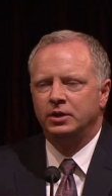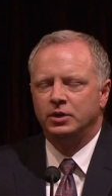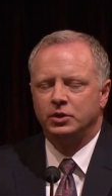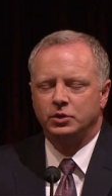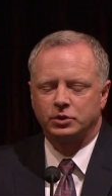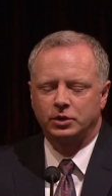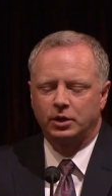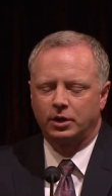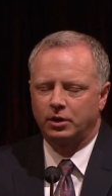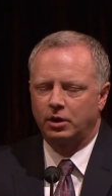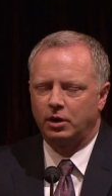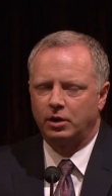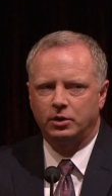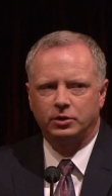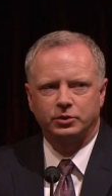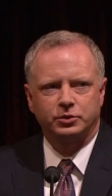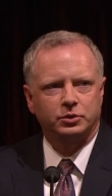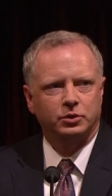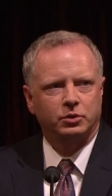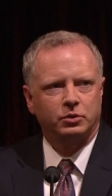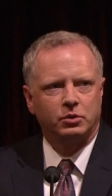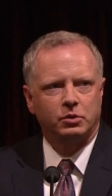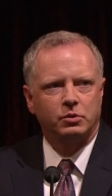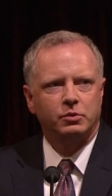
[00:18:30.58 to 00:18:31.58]
John
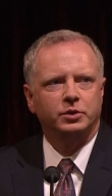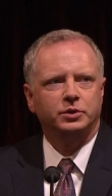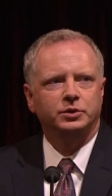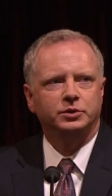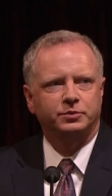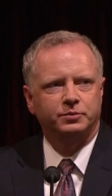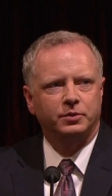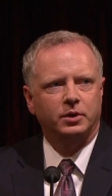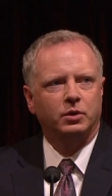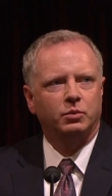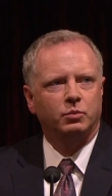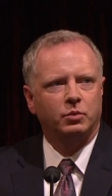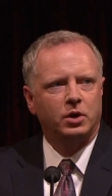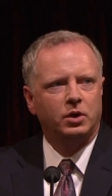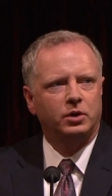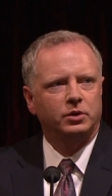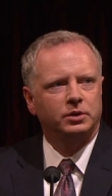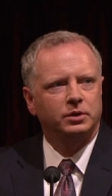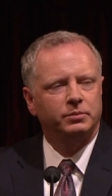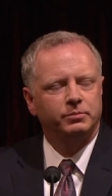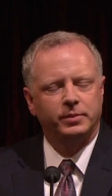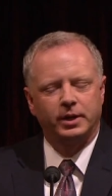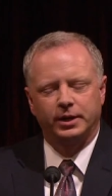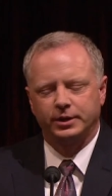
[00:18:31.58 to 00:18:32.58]
also always felt
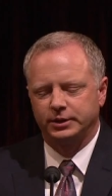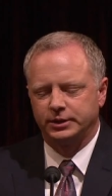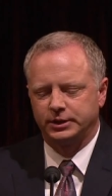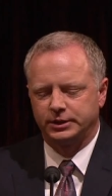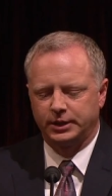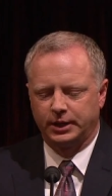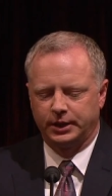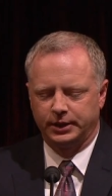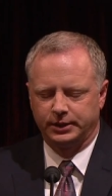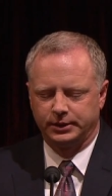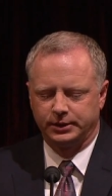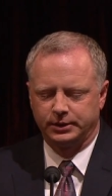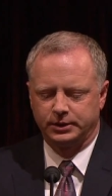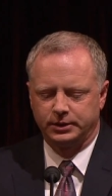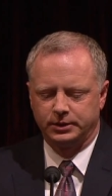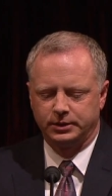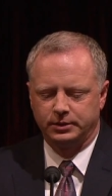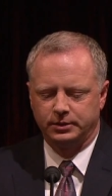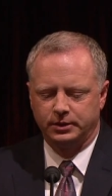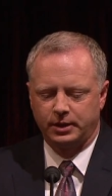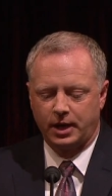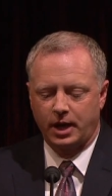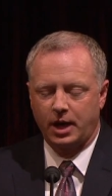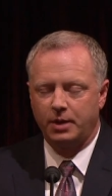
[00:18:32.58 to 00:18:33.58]
welcomed by the
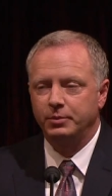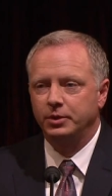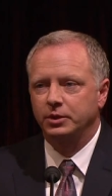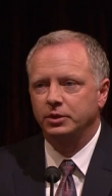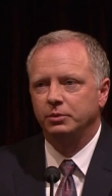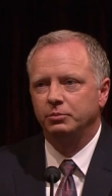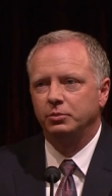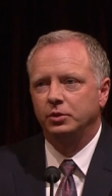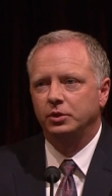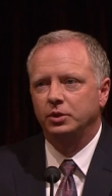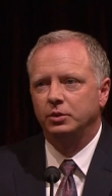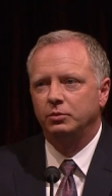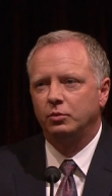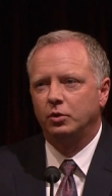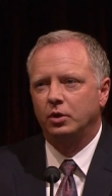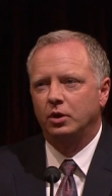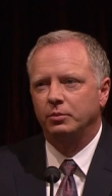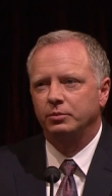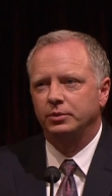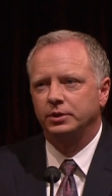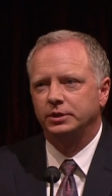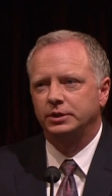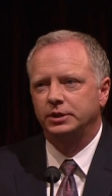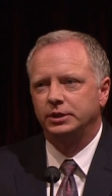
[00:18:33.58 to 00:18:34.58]
saints. Alma in the Book of
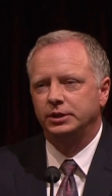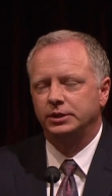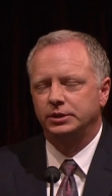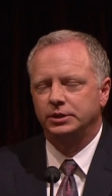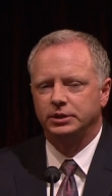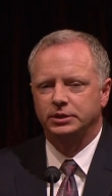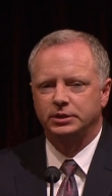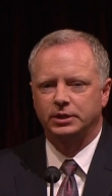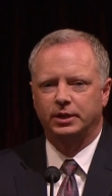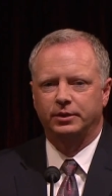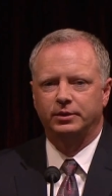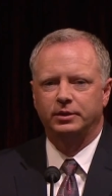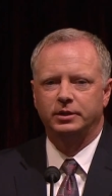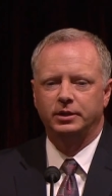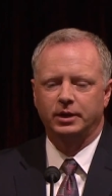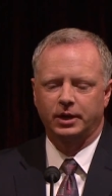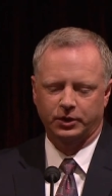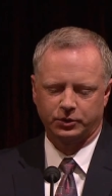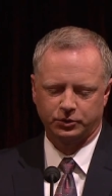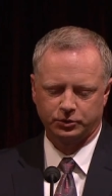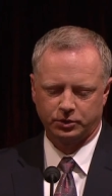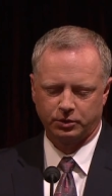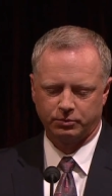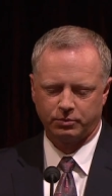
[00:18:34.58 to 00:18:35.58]
Mormon teaches that the
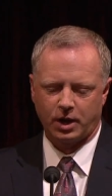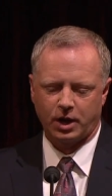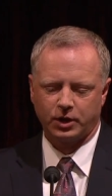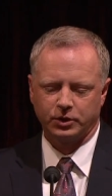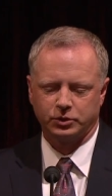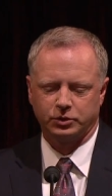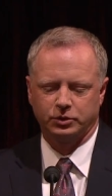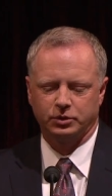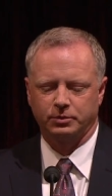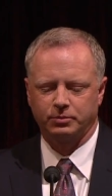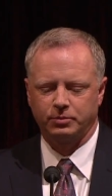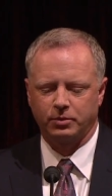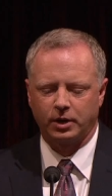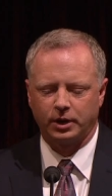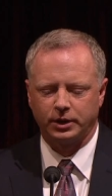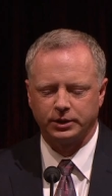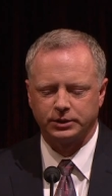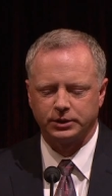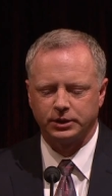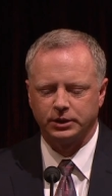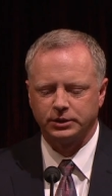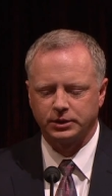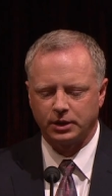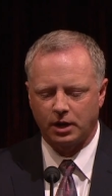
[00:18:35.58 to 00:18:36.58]
extra rational
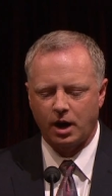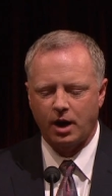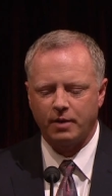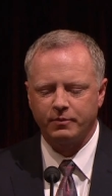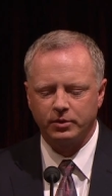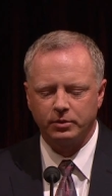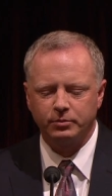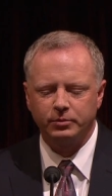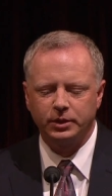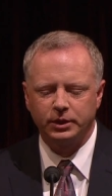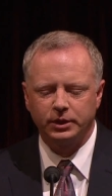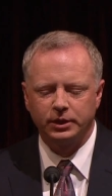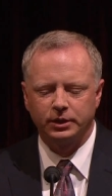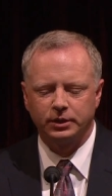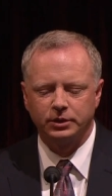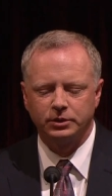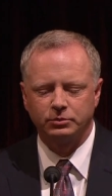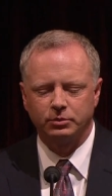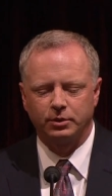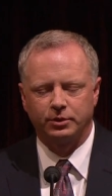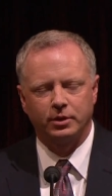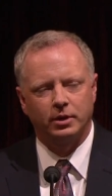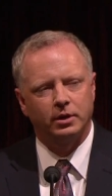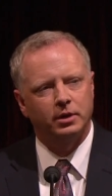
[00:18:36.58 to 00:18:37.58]
process often
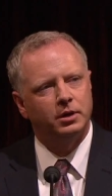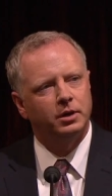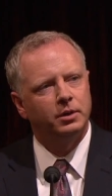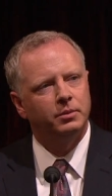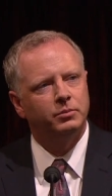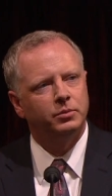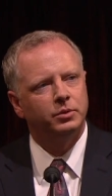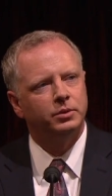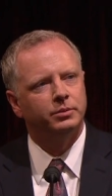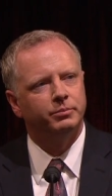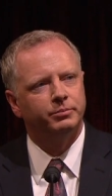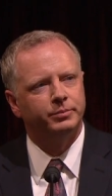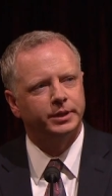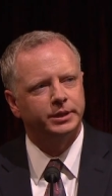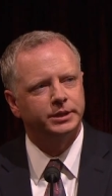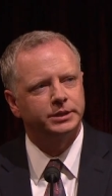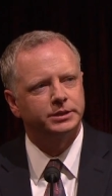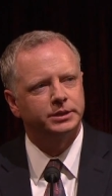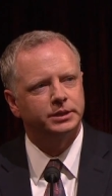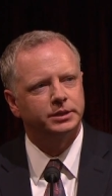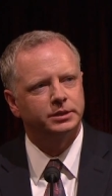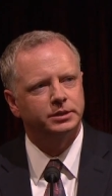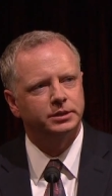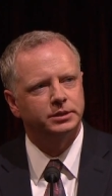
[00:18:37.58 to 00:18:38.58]
begins with a humble and
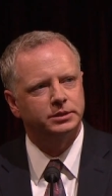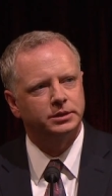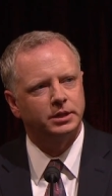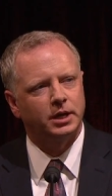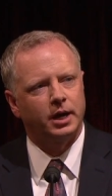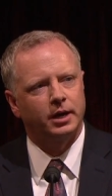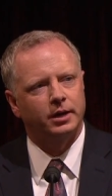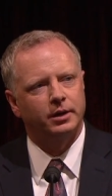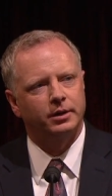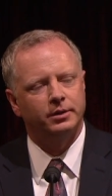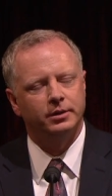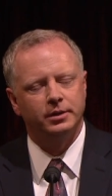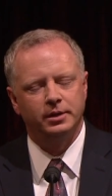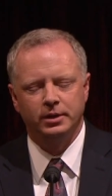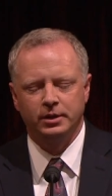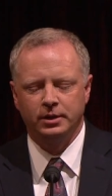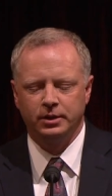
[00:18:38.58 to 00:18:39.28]
basic desire